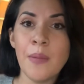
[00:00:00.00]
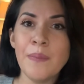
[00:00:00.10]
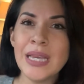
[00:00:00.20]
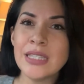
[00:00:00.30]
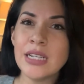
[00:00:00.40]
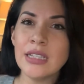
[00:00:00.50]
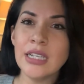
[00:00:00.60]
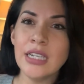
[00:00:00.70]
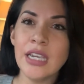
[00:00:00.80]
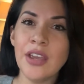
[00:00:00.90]

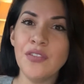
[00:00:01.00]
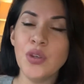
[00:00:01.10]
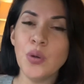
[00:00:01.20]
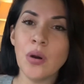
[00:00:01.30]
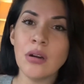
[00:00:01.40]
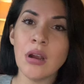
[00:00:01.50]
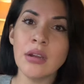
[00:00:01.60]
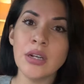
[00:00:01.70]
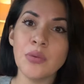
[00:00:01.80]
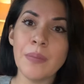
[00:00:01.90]
Basically, if you are
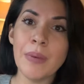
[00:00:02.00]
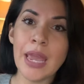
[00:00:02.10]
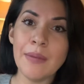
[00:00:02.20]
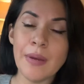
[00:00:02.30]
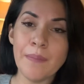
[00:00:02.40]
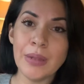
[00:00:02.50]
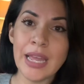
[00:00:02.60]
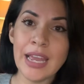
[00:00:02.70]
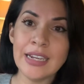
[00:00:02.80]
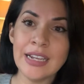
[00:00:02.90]
on a repayment
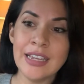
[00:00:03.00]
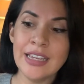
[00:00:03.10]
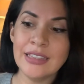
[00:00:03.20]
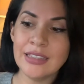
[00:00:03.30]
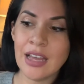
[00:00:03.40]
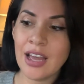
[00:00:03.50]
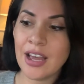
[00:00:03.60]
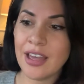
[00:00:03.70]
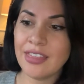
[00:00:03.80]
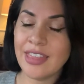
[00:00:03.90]
plan
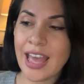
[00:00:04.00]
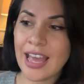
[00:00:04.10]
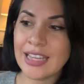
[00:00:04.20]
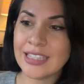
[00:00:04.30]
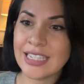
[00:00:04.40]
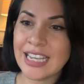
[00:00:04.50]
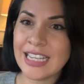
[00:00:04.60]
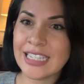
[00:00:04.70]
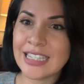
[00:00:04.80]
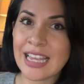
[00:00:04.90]
that
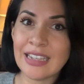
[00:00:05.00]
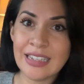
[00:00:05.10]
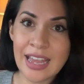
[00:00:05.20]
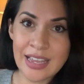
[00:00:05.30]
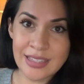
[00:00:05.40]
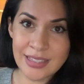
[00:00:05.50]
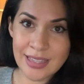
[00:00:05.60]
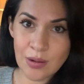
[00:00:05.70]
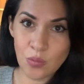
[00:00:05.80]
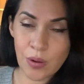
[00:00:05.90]
is less
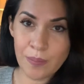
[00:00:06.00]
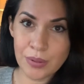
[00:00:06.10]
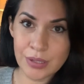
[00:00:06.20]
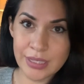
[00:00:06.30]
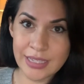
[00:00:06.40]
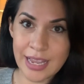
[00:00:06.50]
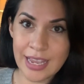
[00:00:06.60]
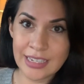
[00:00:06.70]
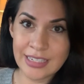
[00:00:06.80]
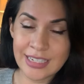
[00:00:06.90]
than
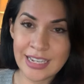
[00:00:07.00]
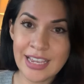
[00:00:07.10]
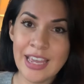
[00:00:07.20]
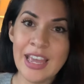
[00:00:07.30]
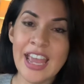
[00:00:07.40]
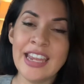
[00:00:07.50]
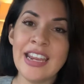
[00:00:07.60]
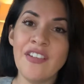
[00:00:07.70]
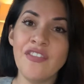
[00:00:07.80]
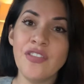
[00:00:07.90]
1% and
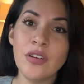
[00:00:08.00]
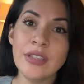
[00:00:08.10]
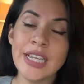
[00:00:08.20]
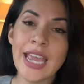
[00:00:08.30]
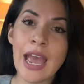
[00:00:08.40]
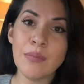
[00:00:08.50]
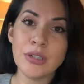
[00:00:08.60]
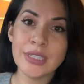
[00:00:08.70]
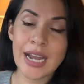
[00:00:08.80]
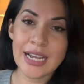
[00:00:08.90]
it fully
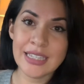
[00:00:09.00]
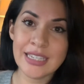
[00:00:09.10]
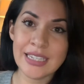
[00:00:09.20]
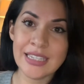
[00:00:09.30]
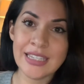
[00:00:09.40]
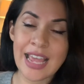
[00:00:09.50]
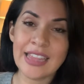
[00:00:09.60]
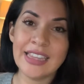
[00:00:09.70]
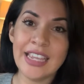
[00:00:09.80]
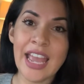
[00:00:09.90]
amortizes
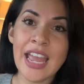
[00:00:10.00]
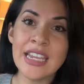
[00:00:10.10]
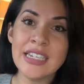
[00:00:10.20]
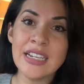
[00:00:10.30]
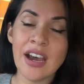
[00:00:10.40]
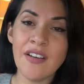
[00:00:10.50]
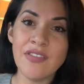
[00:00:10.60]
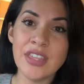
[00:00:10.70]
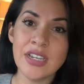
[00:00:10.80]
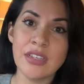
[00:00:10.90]
at the end
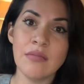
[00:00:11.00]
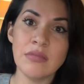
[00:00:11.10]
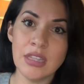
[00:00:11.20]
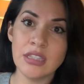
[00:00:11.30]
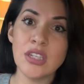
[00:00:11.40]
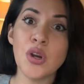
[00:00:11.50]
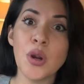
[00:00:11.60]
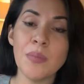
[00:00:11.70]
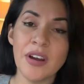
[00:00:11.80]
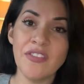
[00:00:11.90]
of the
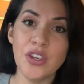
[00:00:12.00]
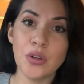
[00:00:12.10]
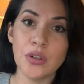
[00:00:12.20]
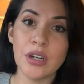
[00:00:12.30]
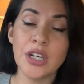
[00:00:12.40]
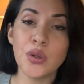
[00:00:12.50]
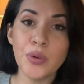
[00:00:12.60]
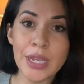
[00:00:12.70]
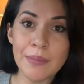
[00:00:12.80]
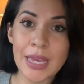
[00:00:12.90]
term of your
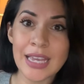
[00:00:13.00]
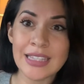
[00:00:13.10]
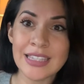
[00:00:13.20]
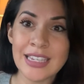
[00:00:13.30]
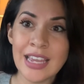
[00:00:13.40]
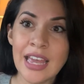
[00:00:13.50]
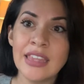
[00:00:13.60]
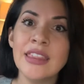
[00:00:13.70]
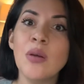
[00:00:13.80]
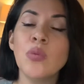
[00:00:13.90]
agreement,
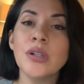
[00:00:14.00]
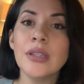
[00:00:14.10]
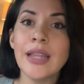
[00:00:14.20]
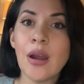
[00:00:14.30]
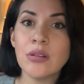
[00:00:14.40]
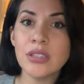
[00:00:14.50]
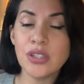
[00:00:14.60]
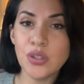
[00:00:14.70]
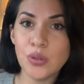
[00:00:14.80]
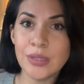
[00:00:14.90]
then we're allowed
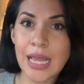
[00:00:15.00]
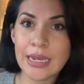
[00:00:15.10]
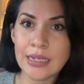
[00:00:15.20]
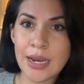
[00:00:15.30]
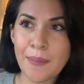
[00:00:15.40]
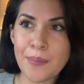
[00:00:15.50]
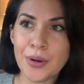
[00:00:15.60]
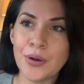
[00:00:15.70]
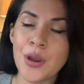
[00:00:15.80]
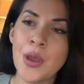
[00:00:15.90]
to use that
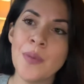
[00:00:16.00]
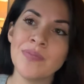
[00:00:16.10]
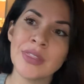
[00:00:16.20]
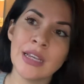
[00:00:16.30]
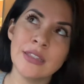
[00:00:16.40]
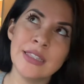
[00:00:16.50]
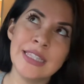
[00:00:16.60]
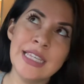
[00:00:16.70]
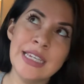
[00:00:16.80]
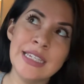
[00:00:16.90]
number.
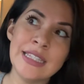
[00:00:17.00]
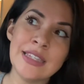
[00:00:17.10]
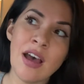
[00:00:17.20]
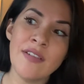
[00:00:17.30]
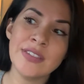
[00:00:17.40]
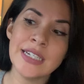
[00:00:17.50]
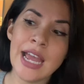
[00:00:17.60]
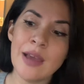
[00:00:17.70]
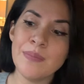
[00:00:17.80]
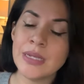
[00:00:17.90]
This often
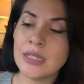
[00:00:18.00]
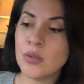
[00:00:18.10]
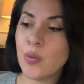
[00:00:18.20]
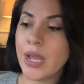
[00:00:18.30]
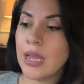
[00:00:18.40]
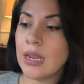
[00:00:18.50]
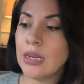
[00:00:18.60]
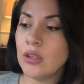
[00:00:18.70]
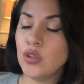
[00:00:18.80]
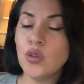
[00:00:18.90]
happens
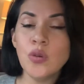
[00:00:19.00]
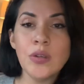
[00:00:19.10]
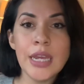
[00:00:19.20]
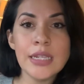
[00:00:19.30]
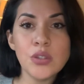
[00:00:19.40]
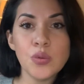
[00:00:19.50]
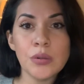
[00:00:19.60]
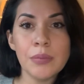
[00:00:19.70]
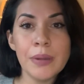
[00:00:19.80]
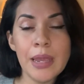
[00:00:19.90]
when you get into
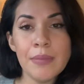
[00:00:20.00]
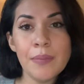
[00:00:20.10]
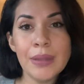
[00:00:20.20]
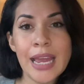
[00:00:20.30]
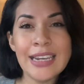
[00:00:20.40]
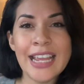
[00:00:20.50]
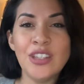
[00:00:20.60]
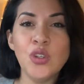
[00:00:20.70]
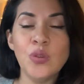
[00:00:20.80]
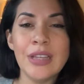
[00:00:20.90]
a repayment plan
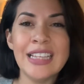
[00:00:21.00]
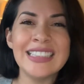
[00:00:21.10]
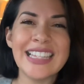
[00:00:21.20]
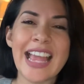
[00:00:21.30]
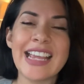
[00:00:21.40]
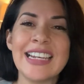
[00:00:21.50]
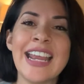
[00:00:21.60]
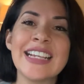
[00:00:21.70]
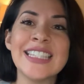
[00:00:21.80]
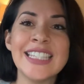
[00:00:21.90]
and it's like an
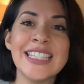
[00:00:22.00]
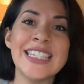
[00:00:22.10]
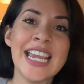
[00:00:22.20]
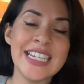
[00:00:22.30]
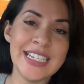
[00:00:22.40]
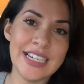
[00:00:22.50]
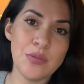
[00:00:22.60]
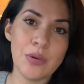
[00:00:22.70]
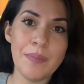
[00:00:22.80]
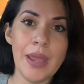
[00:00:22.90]

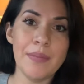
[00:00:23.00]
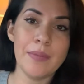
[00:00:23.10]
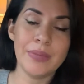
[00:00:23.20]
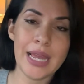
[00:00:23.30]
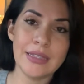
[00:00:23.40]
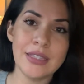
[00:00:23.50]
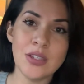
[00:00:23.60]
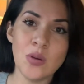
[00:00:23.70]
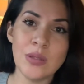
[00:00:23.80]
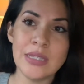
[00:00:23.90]
extended repayment plan.
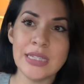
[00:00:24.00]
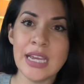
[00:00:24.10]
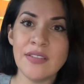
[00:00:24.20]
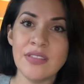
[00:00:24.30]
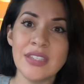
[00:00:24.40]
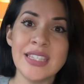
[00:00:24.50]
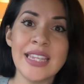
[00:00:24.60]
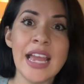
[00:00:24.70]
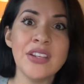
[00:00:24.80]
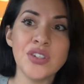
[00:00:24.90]
So instead of the
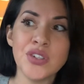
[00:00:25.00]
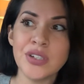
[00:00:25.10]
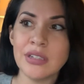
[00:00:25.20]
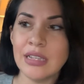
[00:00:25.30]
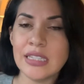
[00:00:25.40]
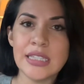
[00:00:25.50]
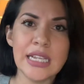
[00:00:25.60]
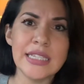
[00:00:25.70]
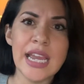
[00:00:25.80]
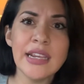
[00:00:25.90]
standard, let's say
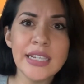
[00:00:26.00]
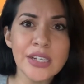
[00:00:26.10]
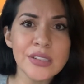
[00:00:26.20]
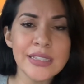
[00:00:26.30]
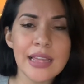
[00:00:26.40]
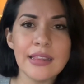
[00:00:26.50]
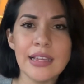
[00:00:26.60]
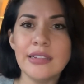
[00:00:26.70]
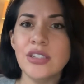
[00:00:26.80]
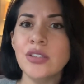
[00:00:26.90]
10 years that
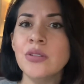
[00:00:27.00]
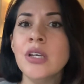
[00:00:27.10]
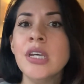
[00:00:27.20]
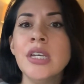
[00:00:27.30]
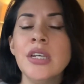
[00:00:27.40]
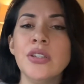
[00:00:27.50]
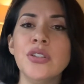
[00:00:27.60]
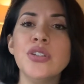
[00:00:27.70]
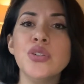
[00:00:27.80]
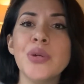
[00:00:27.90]
they do,
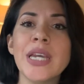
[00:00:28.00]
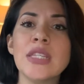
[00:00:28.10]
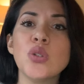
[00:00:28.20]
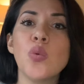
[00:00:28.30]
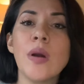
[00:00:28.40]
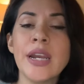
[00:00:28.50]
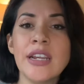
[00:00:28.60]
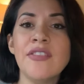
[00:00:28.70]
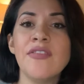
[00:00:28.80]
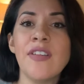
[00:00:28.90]
you're doing a
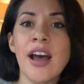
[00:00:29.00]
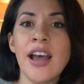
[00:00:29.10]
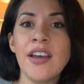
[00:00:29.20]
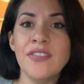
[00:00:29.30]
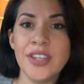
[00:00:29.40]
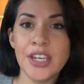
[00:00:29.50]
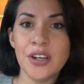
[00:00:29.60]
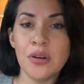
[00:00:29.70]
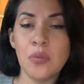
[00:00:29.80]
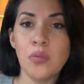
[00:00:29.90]

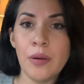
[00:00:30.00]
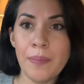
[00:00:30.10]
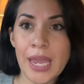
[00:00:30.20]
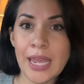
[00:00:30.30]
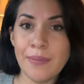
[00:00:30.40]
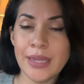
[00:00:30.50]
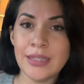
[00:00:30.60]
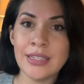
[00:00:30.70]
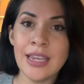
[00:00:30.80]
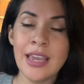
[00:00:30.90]
25-year
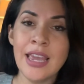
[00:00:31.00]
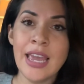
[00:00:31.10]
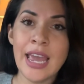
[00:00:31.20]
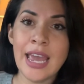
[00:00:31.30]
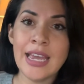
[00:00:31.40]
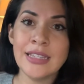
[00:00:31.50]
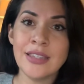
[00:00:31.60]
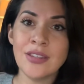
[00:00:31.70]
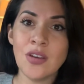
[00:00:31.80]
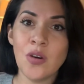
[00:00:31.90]
repayment. And
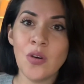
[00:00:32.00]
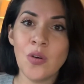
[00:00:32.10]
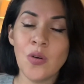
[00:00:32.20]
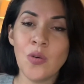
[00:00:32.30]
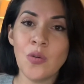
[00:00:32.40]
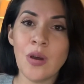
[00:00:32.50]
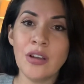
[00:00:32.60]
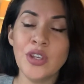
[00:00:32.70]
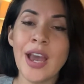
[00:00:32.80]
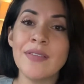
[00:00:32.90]
so
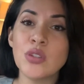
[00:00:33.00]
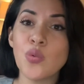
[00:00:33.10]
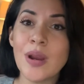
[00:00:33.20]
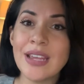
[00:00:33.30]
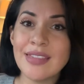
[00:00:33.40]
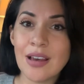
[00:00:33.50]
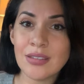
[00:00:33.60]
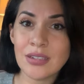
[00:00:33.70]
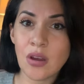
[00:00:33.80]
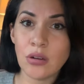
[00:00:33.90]
you have a
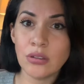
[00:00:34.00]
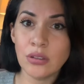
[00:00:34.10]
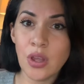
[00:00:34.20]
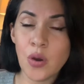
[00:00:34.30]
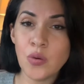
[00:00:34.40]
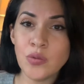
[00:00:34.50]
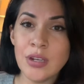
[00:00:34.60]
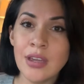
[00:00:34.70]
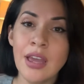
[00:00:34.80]
$20,000 loan.